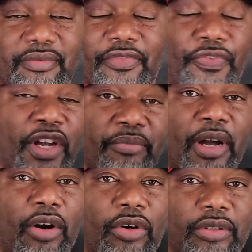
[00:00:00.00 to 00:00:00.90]

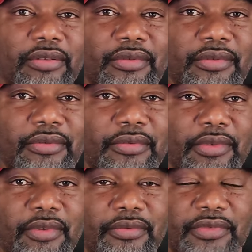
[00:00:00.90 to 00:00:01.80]
Football,
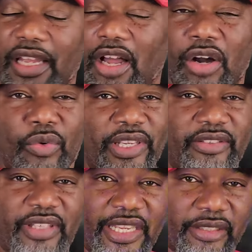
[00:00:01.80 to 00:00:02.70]
I
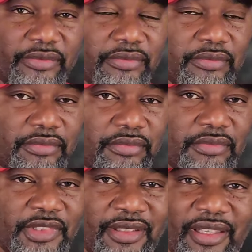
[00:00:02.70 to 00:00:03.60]
always say,
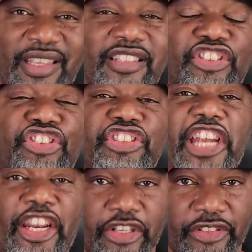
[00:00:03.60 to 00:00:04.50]
it is
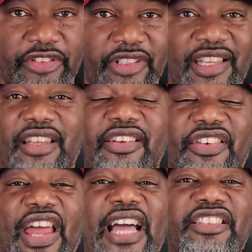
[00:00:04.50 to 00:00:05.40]
checkers,
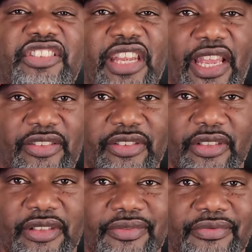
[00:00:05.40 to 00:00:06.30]
not
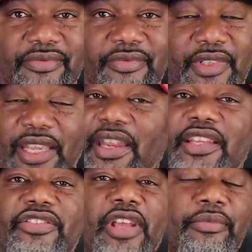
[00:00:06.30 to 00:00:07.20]
chess. It
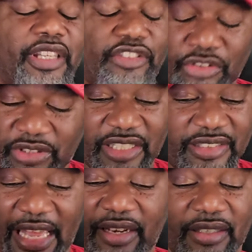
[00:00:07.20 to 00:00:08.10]
ain't something that you
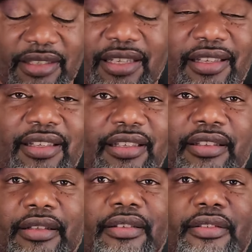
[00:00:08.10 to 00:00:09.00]
just got to
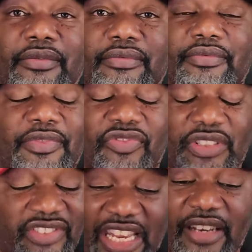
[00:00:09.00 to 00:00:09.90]

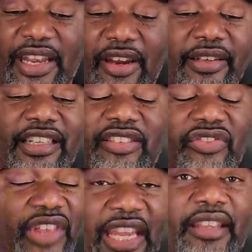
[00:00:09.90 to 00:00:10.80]
sit there and
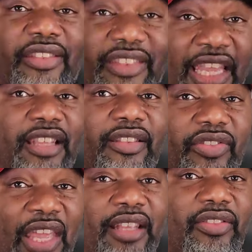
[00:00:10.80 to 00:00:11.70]
just think.
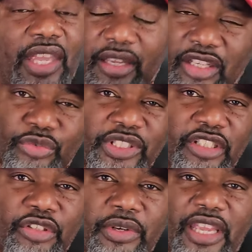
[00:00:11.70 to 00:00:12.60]
Because when
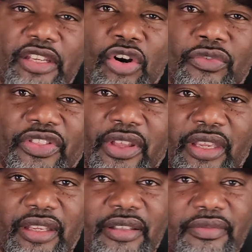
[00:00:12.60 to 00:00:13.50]
you do that, you
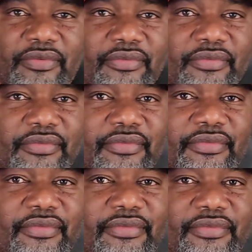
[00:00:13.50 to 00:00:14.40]
overthink.
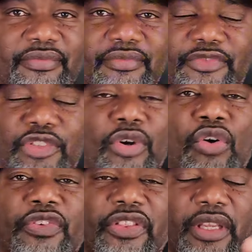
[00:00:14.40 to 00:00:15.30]
You
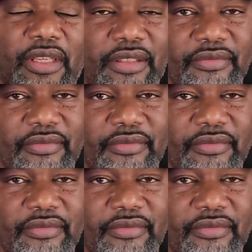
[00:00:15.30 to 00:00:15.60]
overthink.